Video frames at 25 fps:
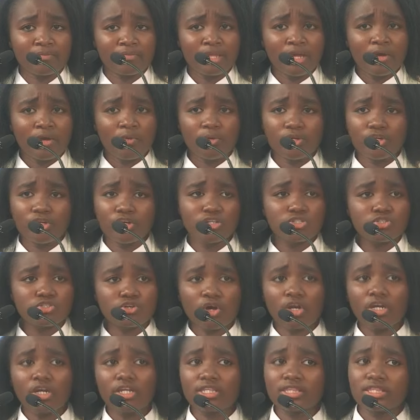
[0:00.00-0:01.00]
We don't
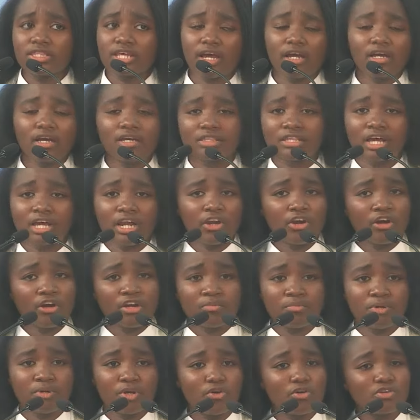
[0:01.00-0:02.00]
only thank the Lord
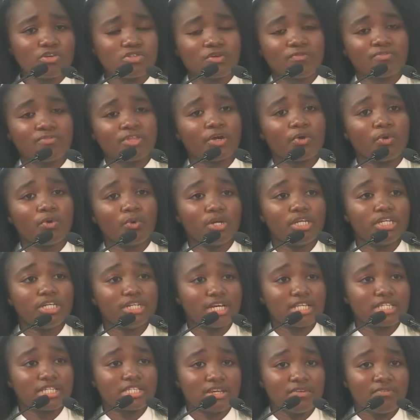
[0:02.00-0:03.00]
because of the good he
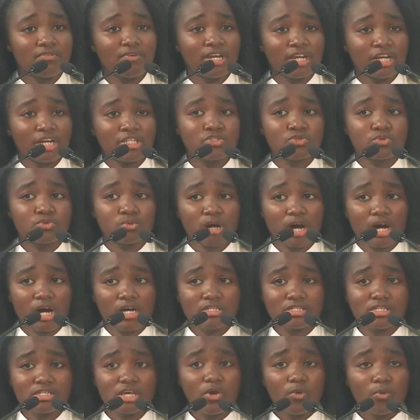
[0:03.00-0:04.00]
has given unto
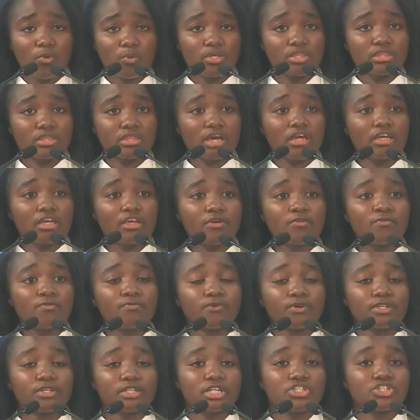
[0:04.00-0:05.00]
us, we thank him
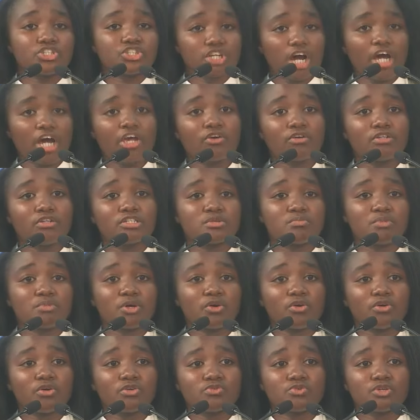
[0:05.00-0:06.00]
for the trials
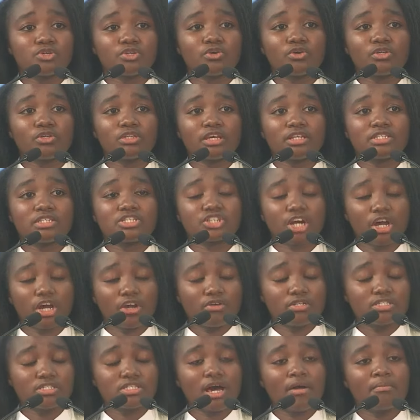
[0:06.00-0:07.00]
because we know the
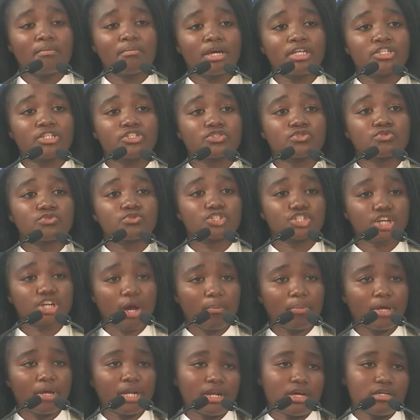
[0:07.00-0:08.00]
trials are meant to
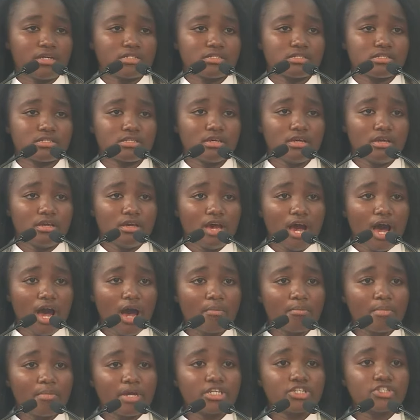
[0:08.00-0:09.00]
sharpen us, are
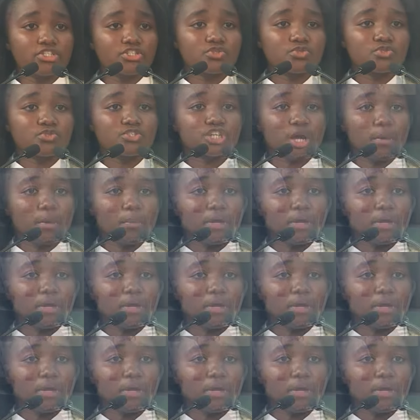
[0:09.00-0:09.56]
meant to sharpen